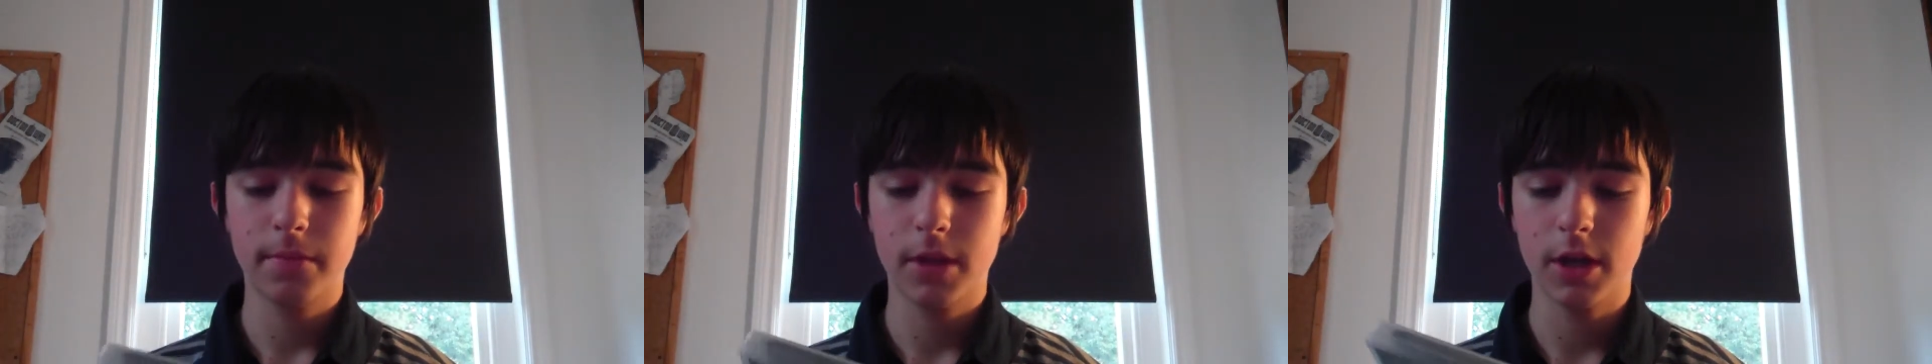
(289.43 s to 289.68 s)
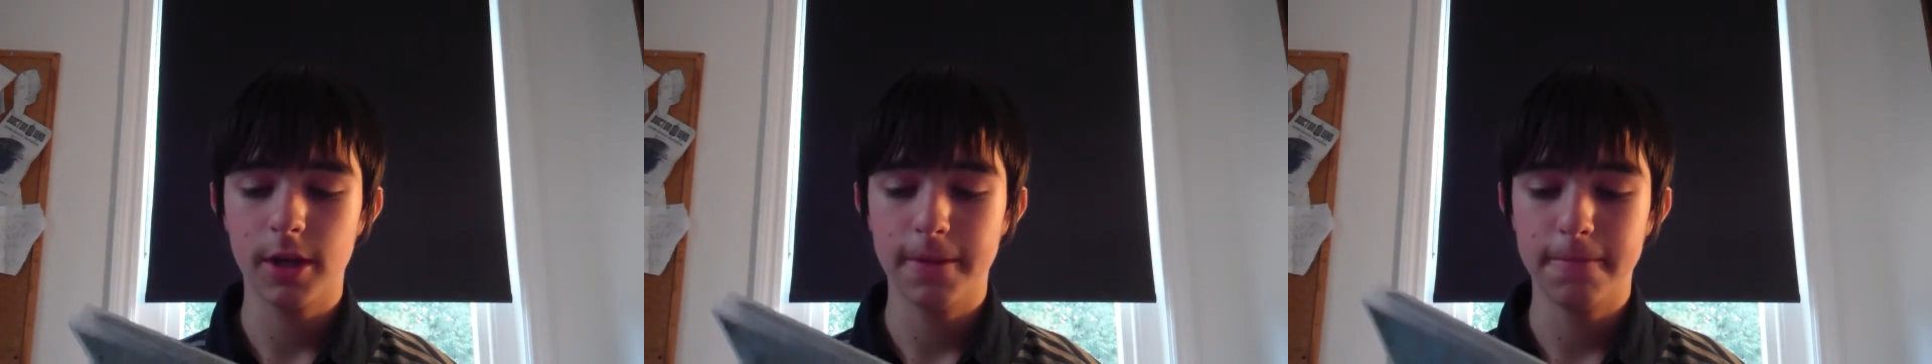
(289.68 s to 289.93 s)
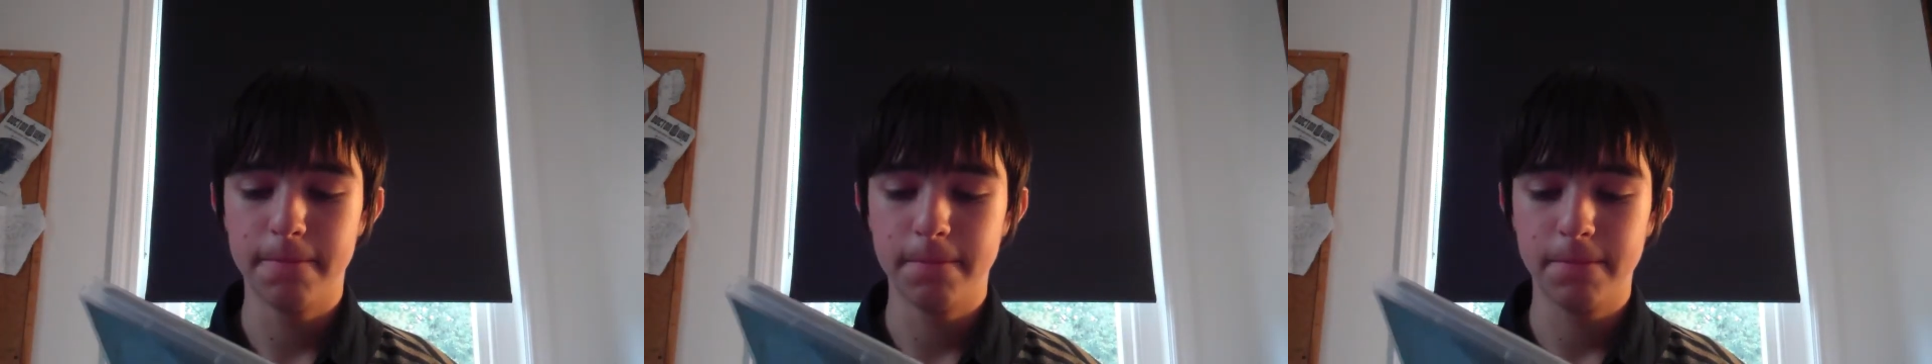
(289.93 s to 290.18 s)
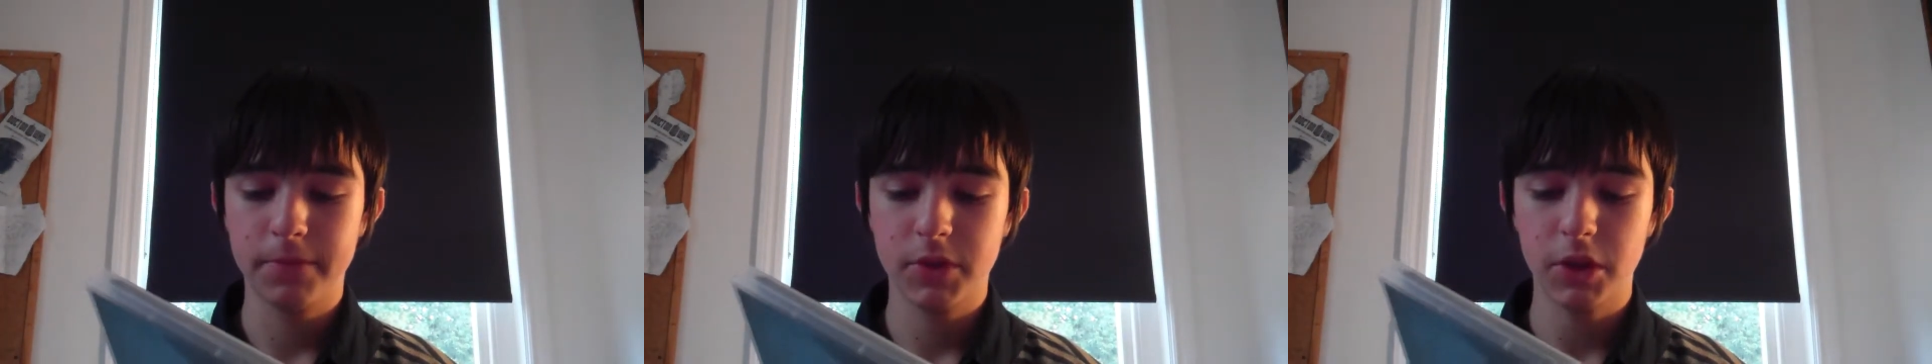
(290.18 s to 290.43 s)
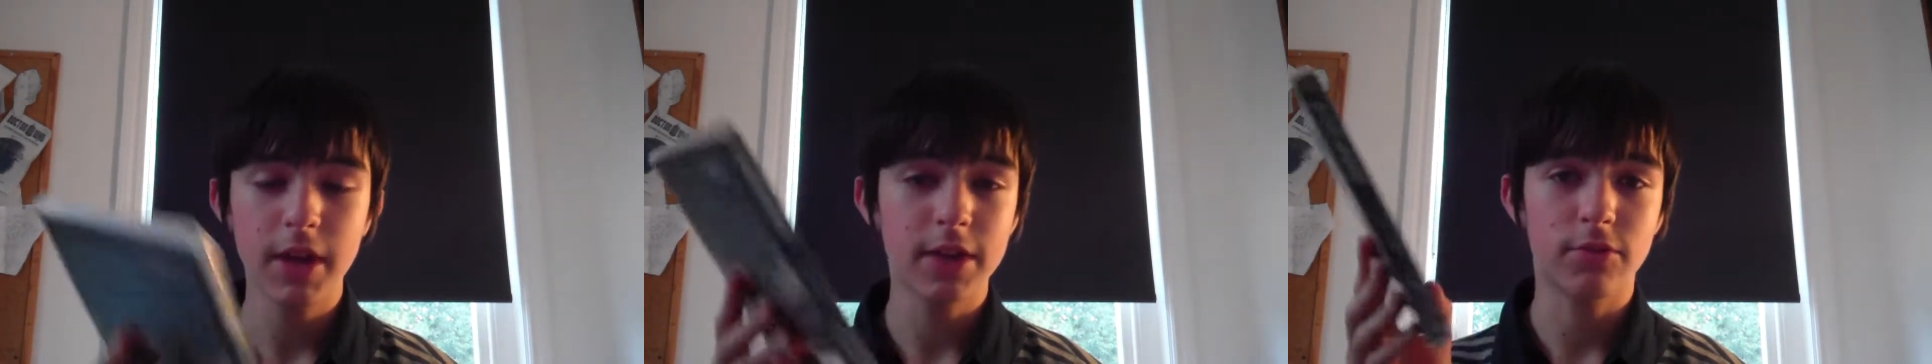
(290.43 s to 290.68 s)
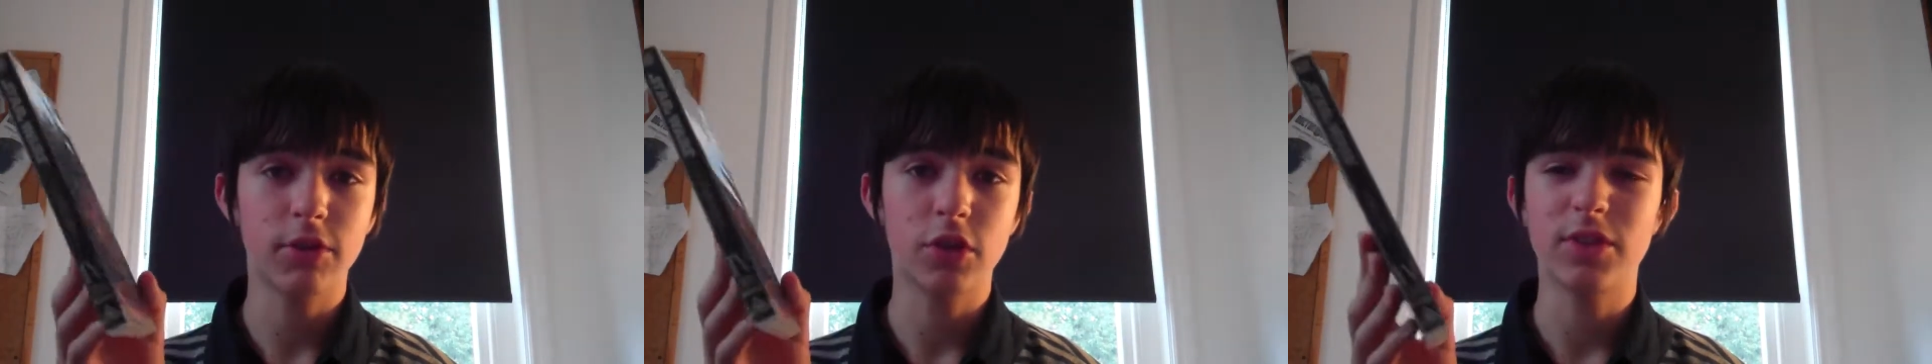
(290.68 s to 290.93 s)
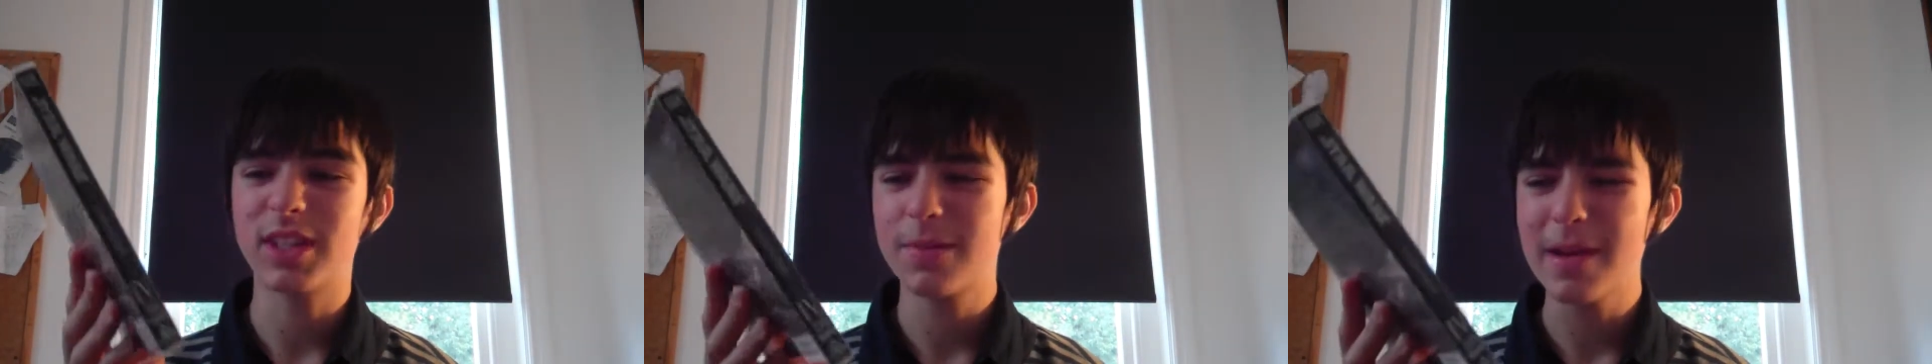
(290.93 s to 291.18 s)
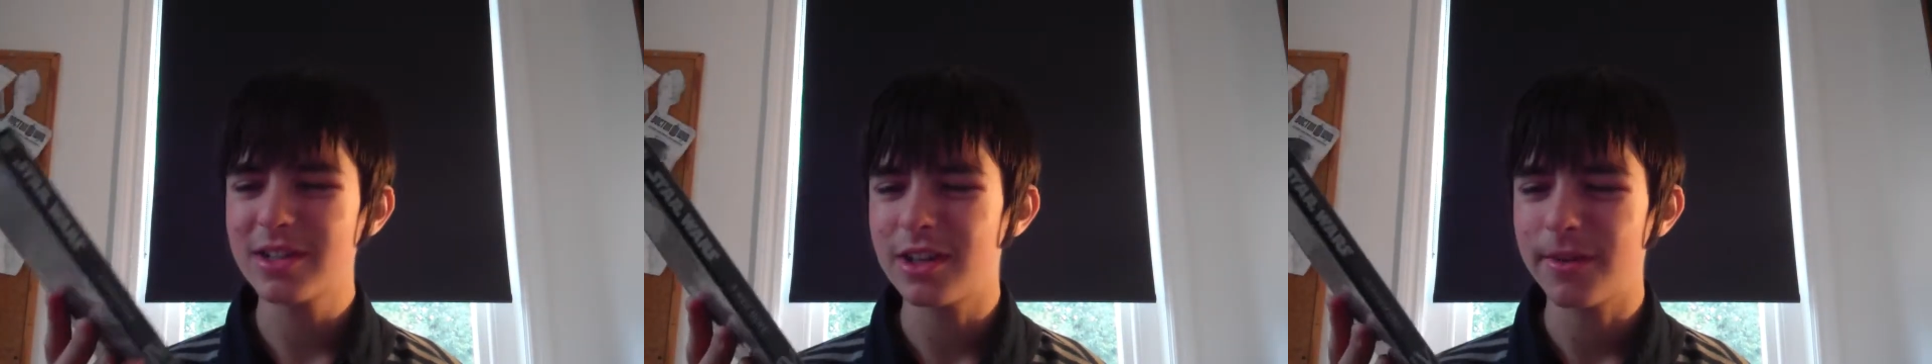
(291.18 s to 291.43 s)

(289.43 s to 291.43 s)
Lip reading: So yeah, it's really good. The special